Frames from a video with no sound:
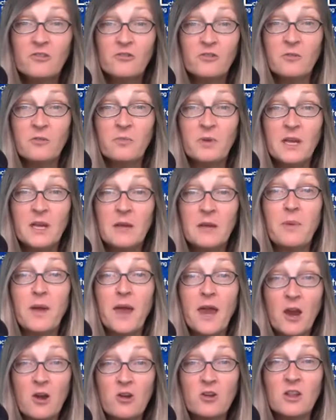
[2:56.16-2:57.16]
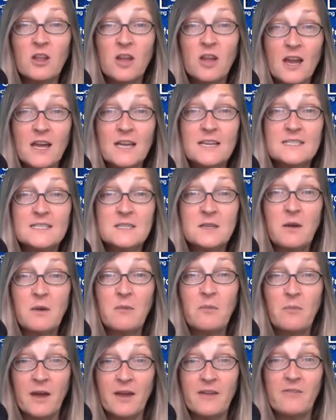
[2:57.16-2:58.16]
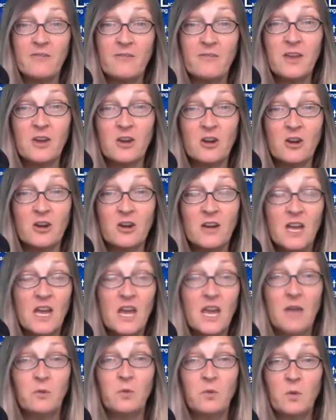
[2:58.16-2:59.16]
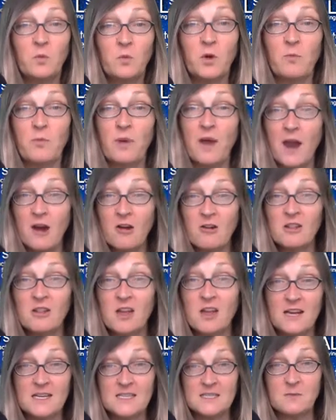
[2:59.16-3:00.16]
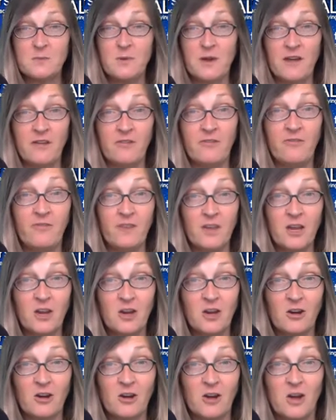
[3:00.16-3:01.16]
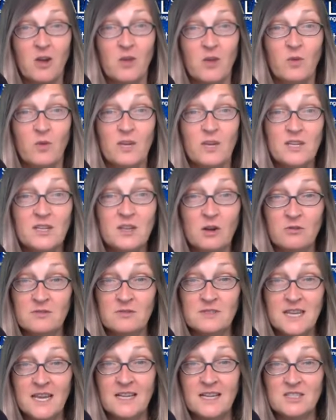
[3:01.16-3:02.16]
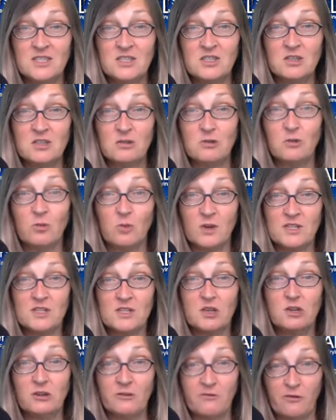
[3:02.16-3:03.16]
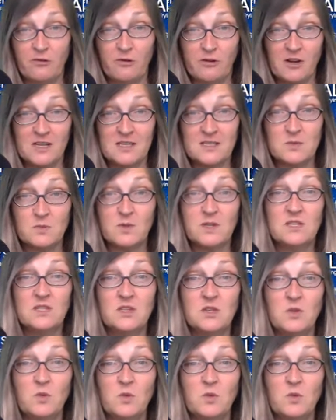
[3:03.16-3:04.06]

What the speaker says: from being paralyzed by fear. And when we're paralyzed by fear, we don't tend to do what's good for us. We do